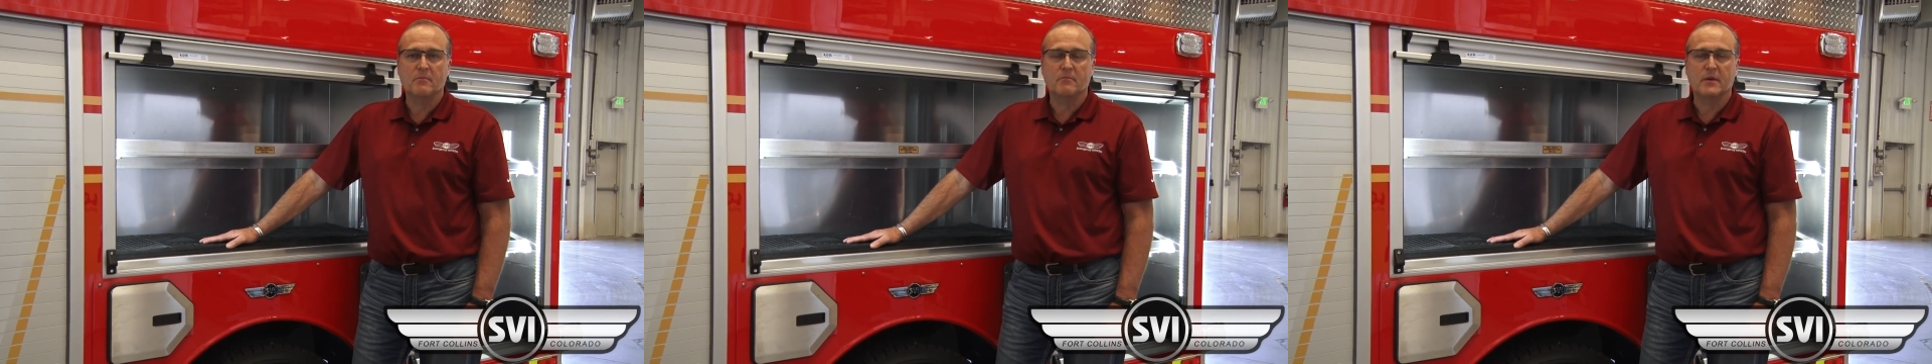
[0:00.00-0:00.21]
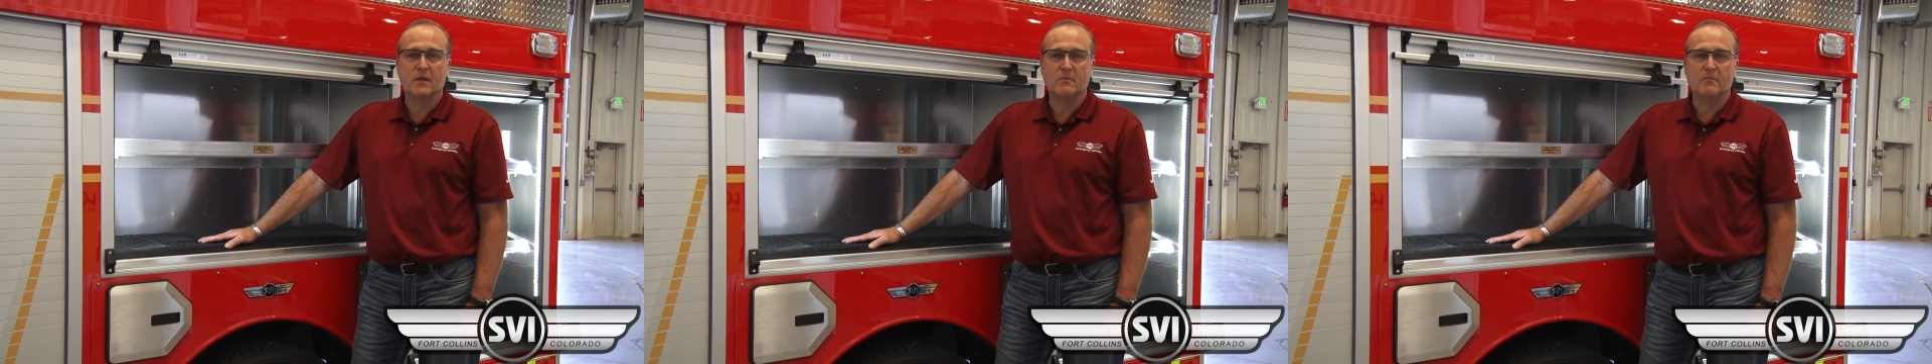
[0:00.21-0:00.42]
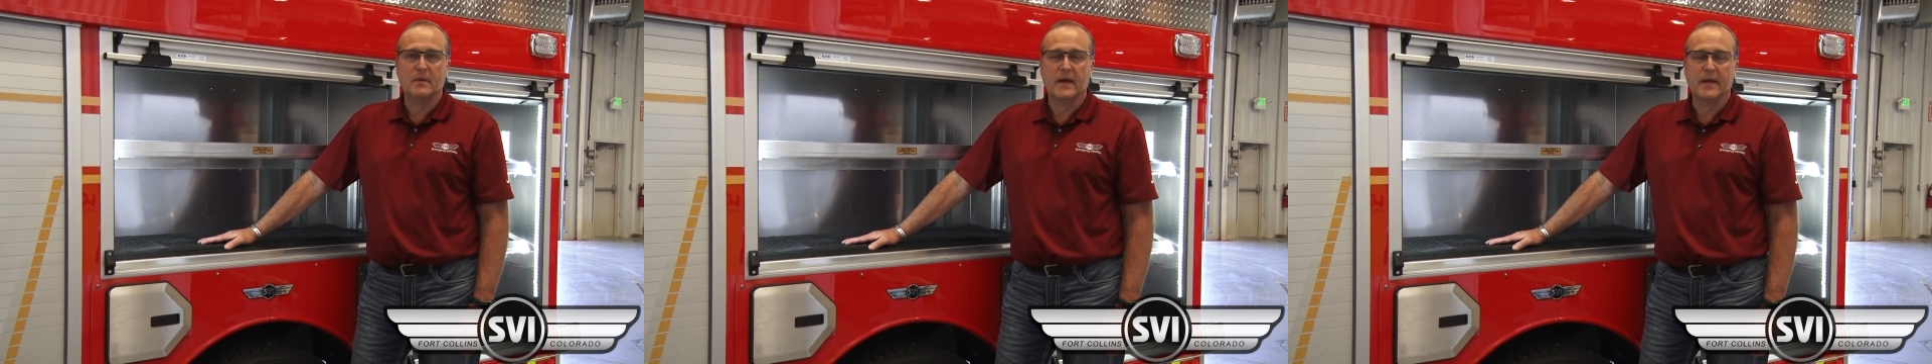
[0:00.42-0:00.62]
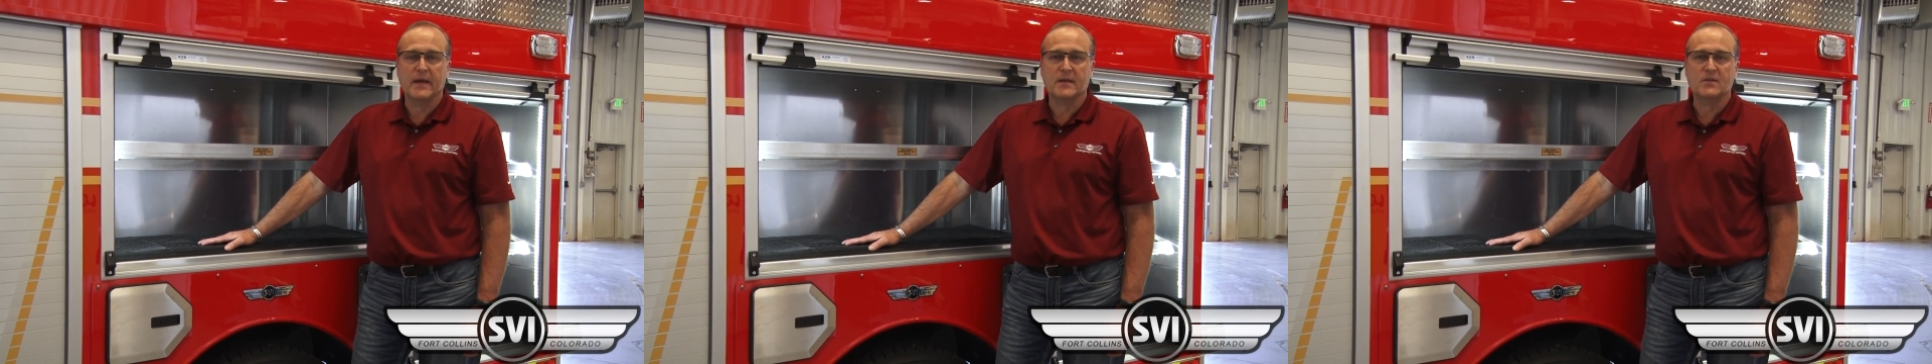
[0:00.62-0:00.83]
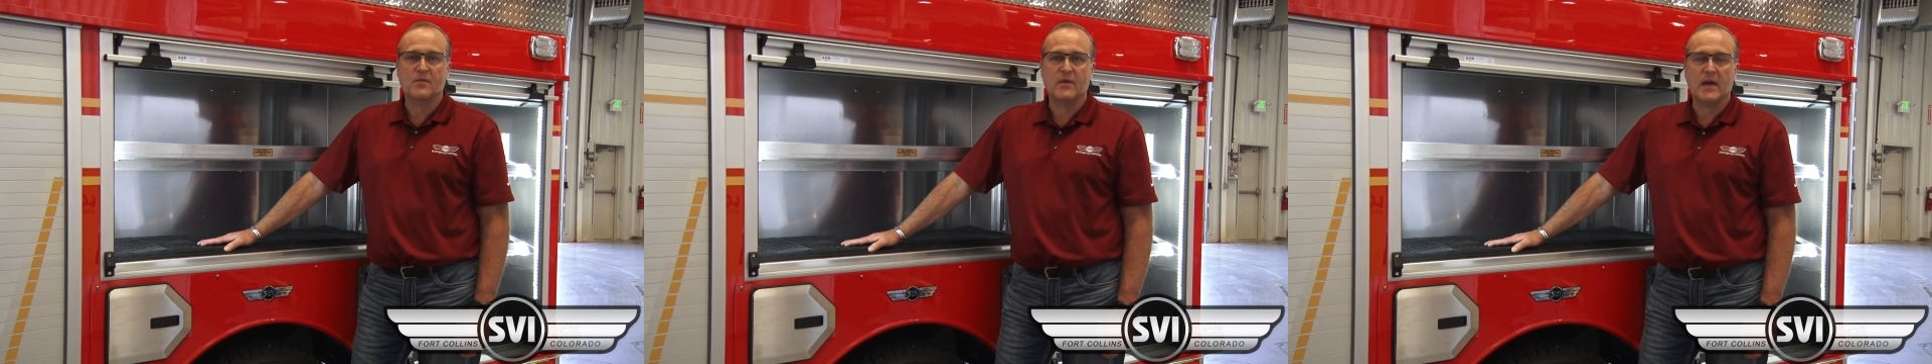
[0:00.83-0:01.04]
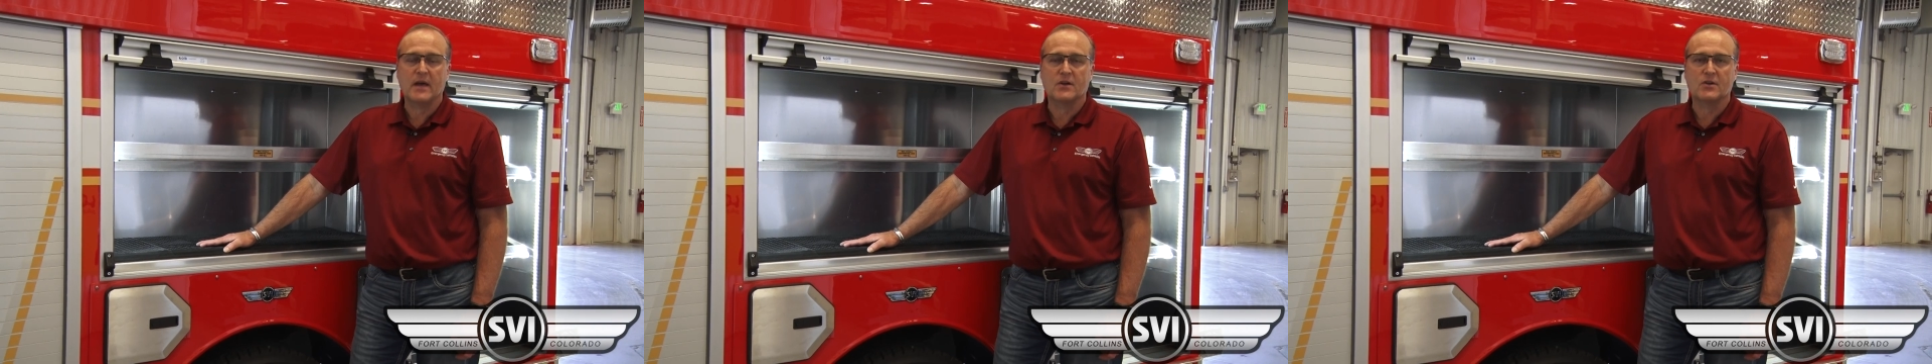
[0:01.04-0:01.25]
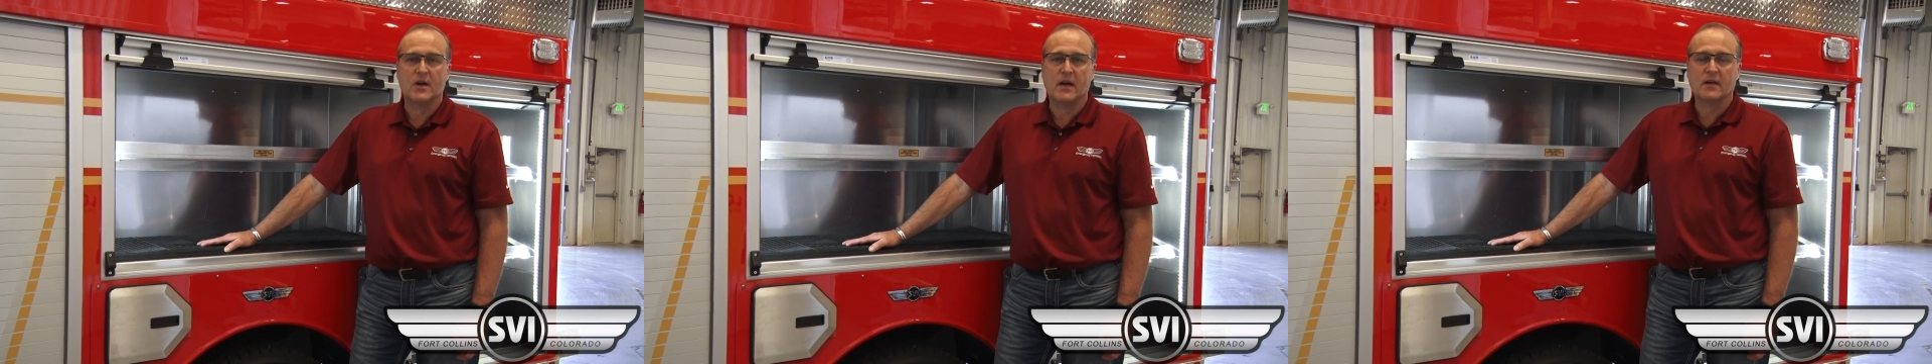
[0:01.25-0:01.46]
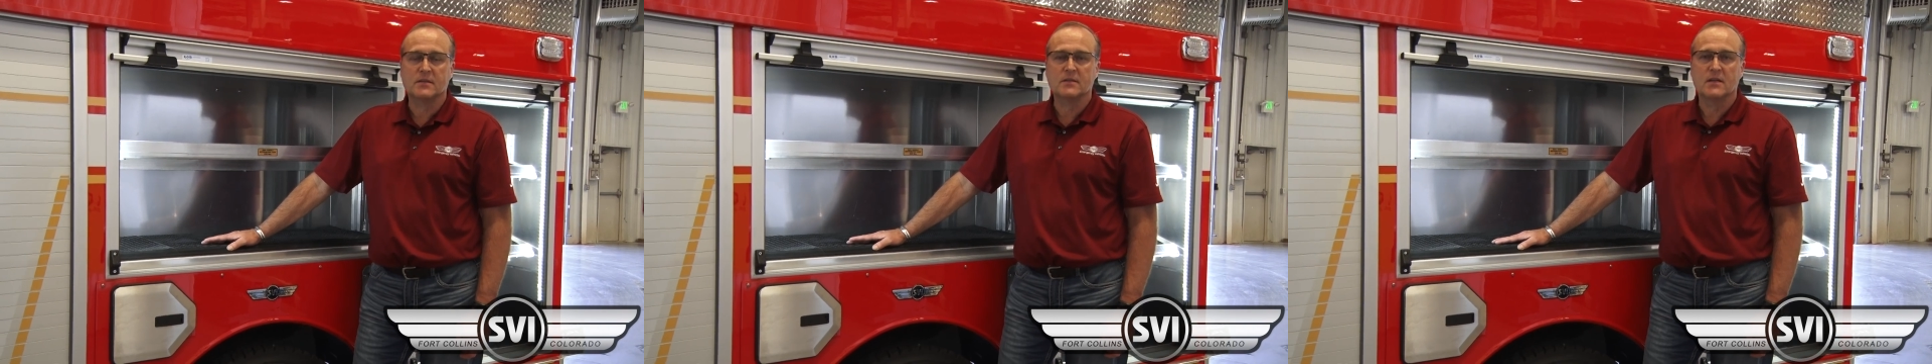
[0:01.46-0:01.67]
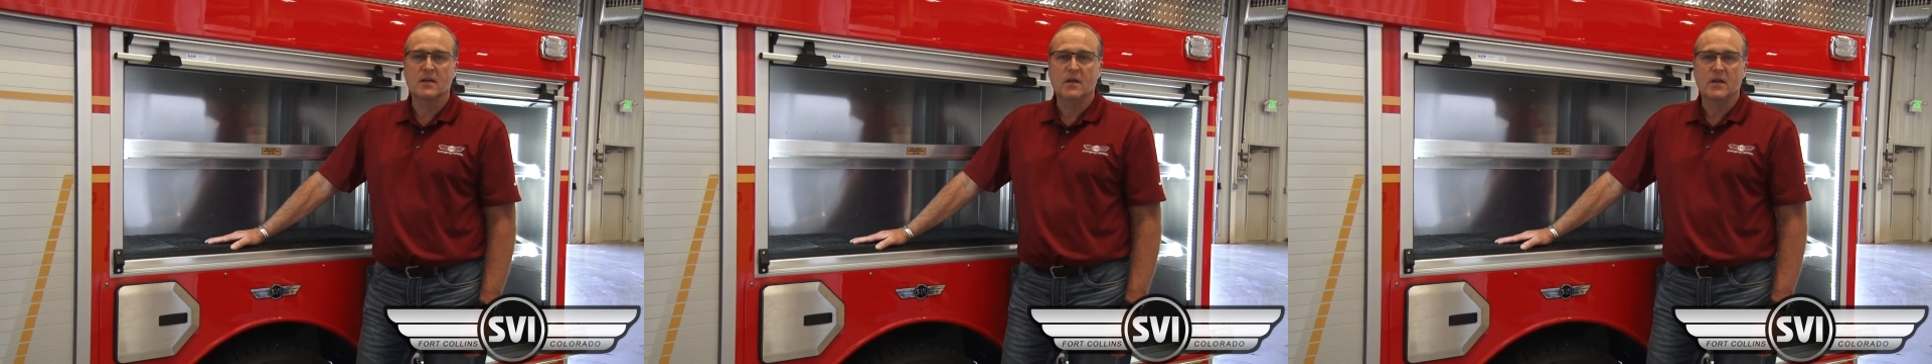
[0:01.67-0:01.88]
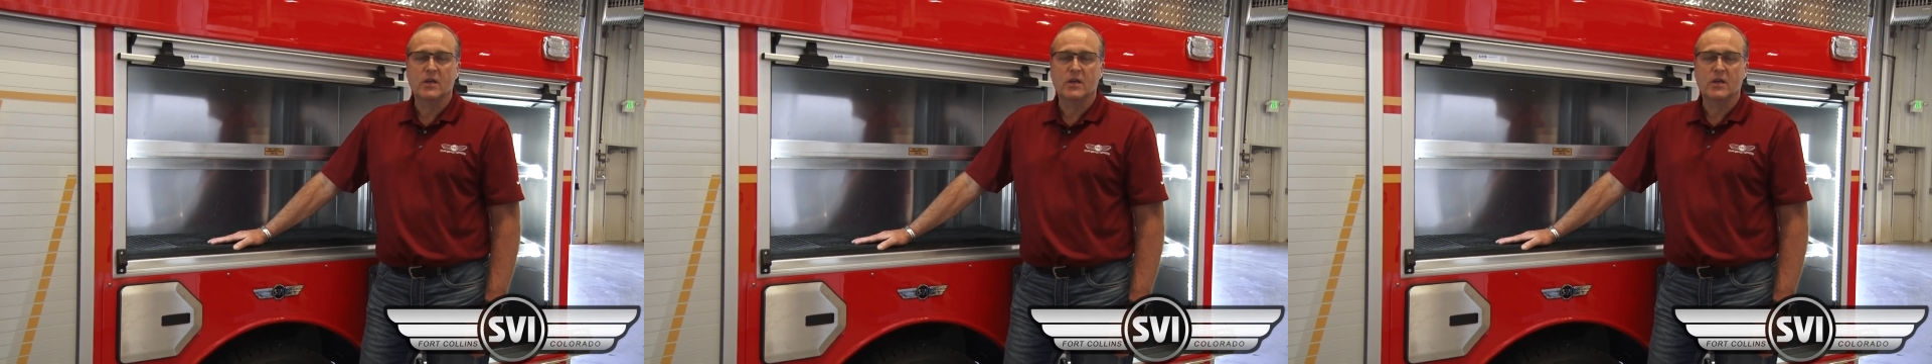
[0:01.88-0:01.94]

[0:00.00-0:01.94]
built by S V I Trucks.